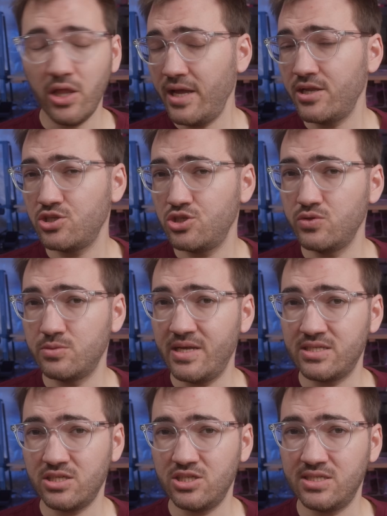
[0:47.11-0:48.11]
I had to do was
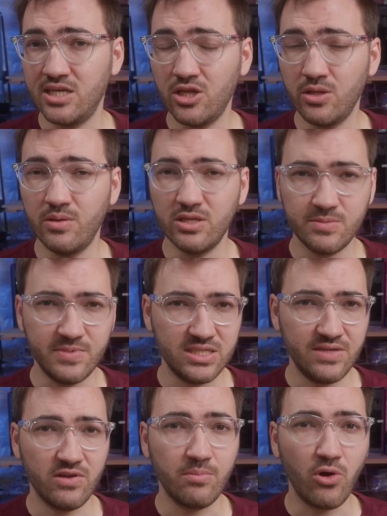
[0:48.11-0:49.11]
basically just tell them the
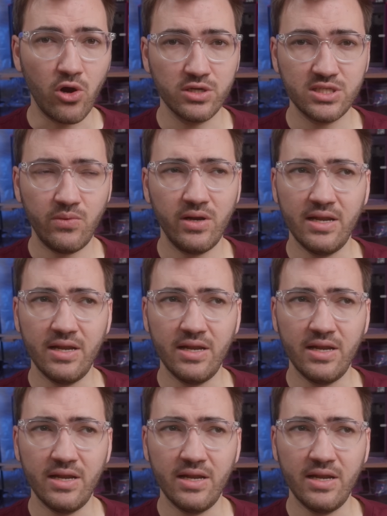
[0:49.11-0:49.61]
specific parts I want.